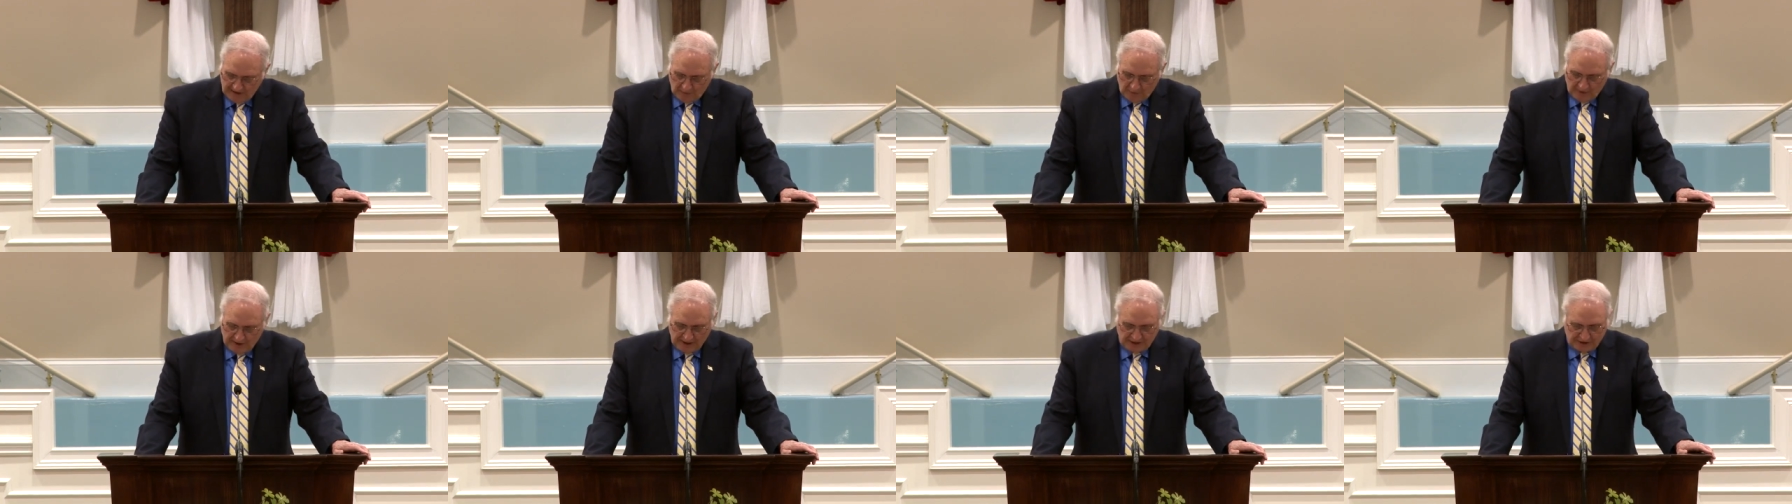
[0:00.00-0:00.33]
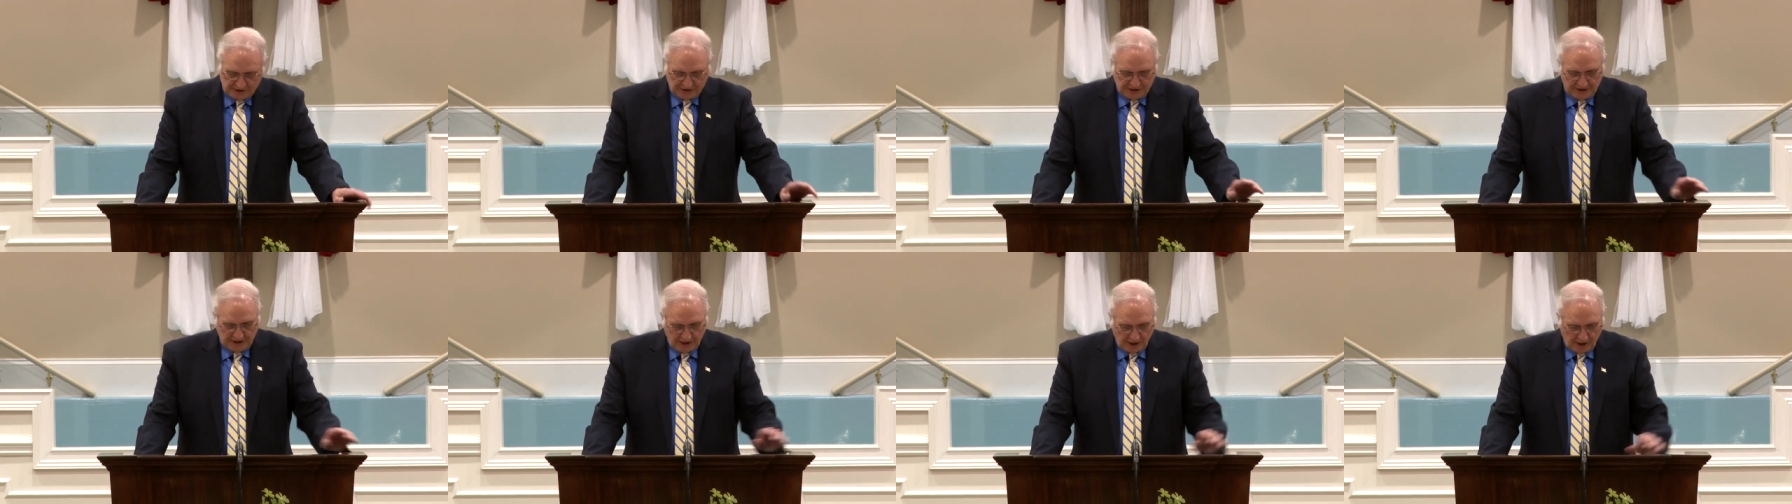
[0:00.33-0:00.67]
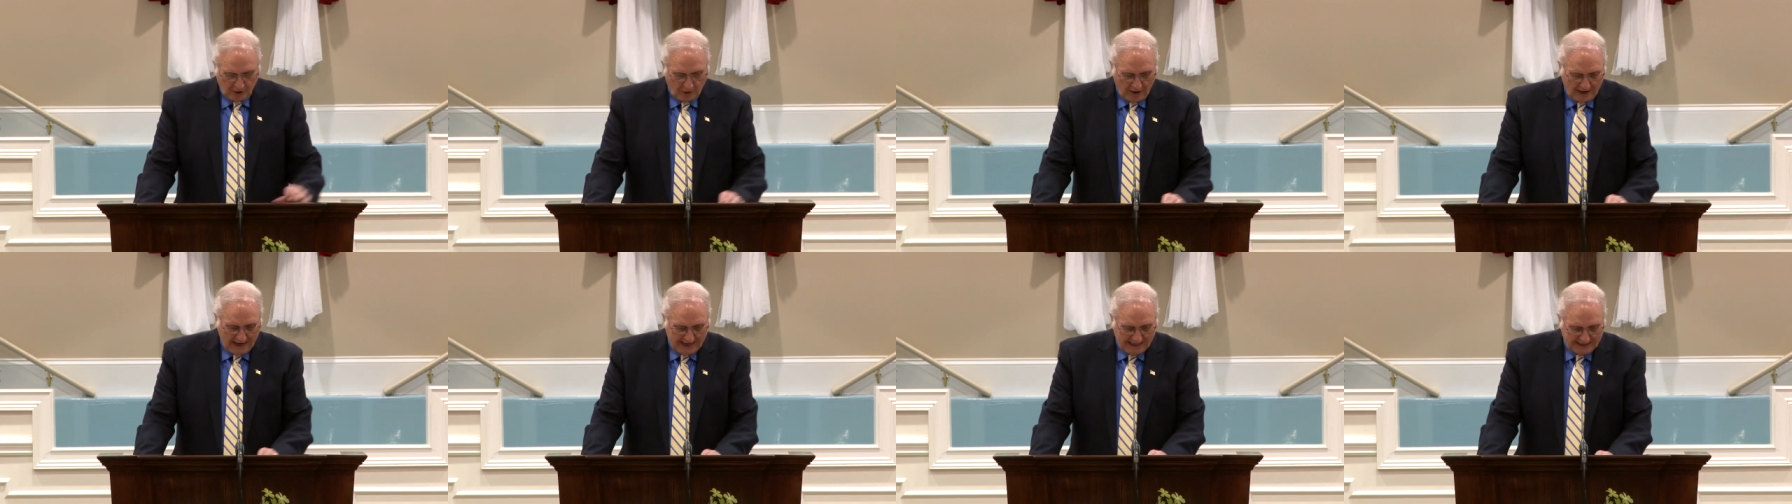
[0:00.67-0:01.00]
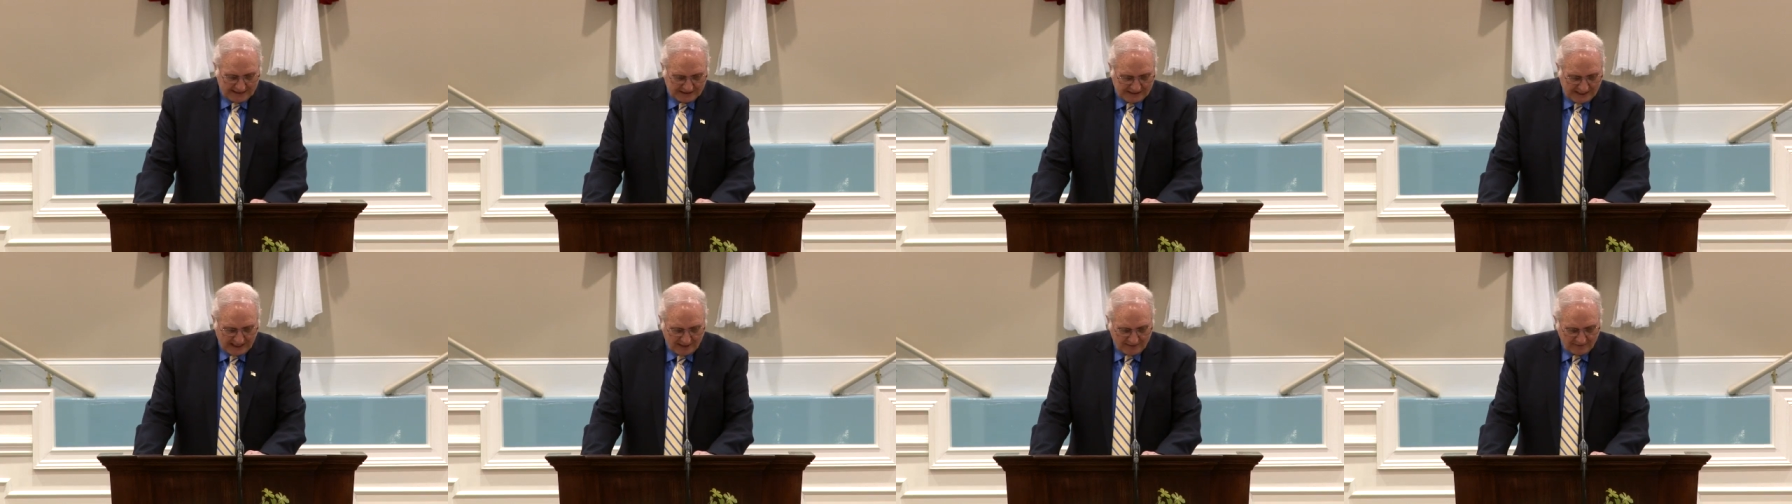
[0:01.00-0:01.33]
where she
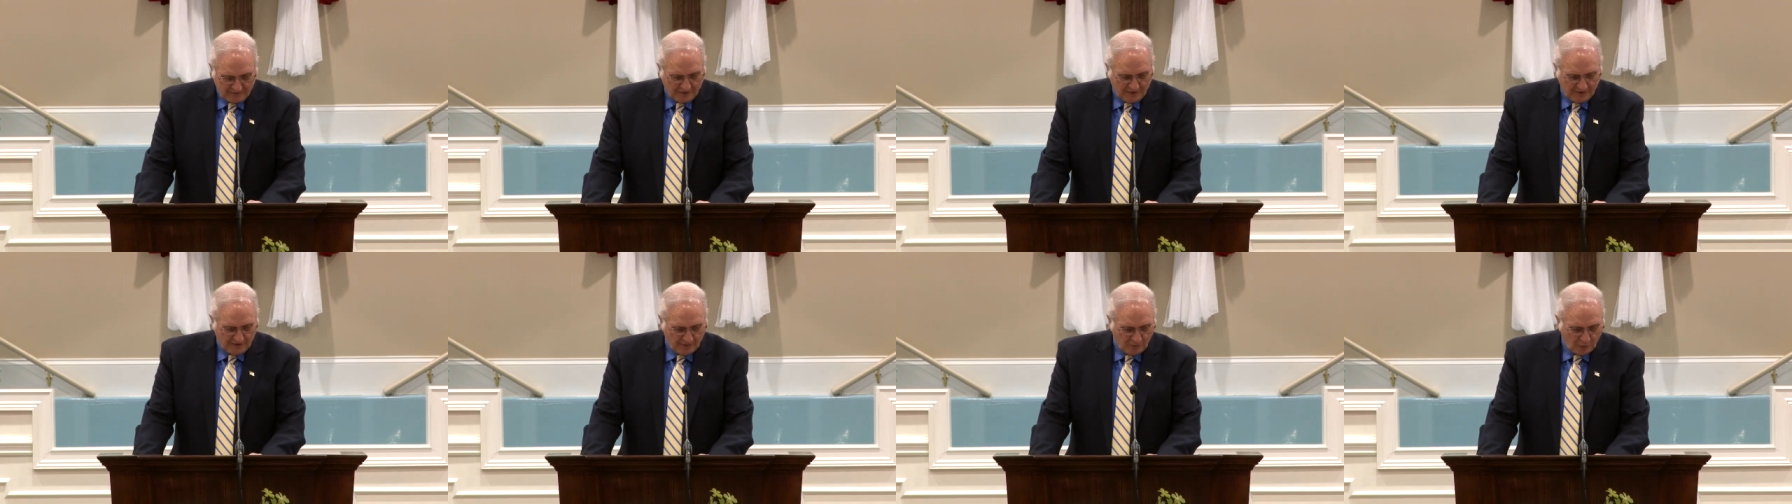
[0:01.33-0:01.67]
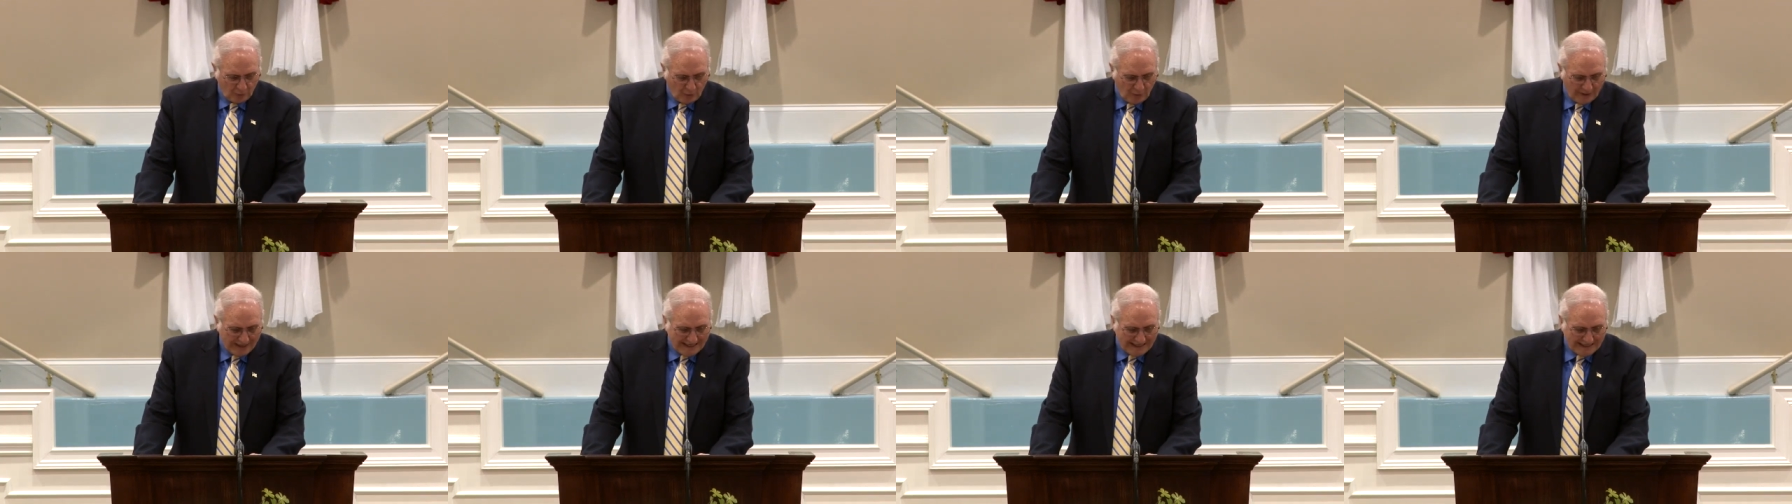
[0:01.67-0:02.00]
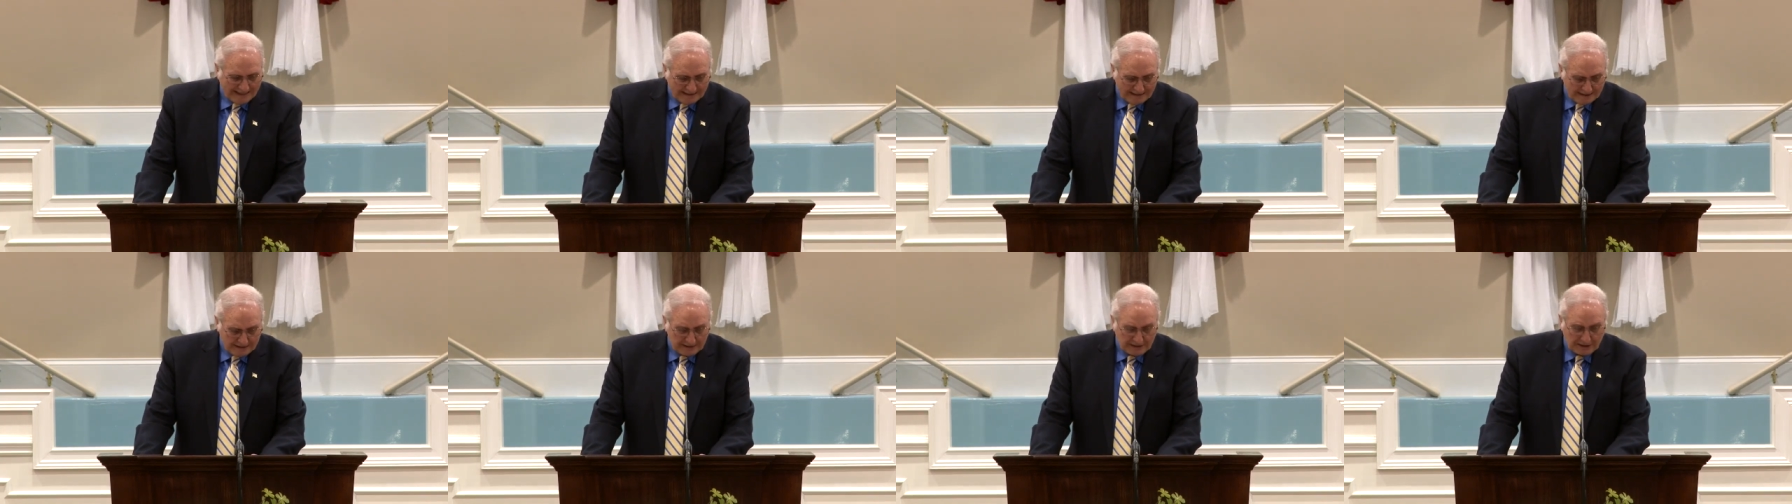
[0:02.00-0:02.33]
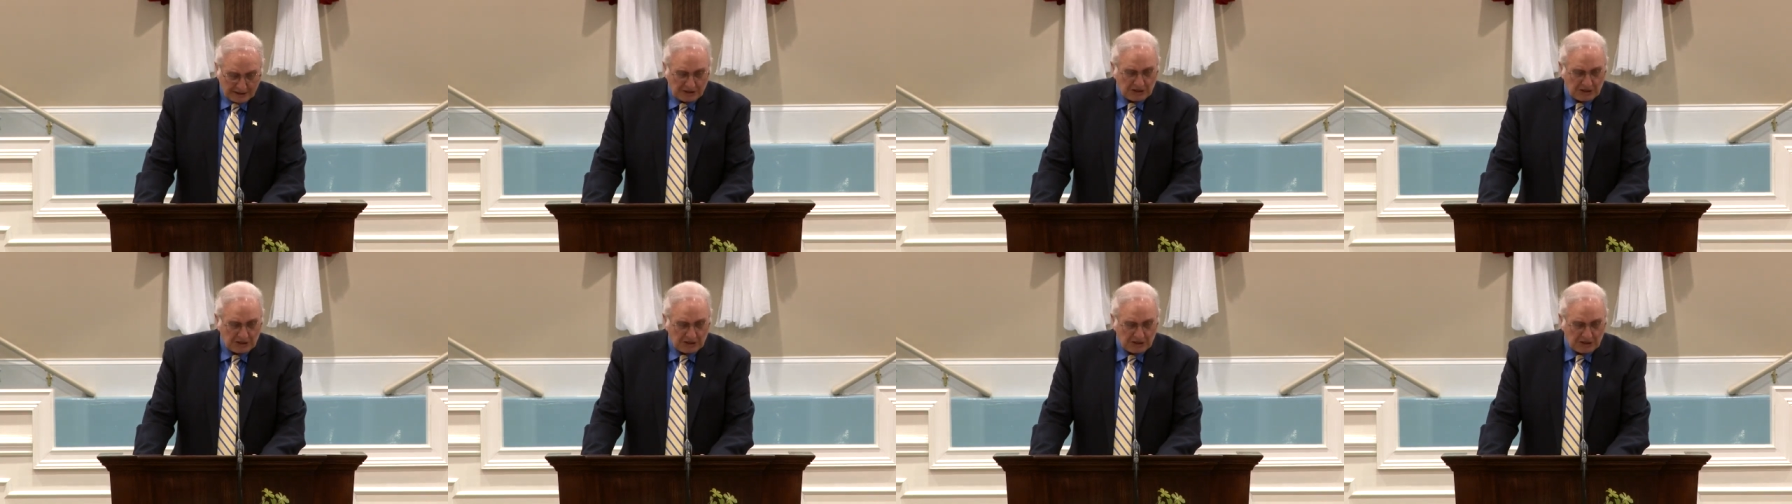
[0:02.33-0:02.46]
cries out for the wind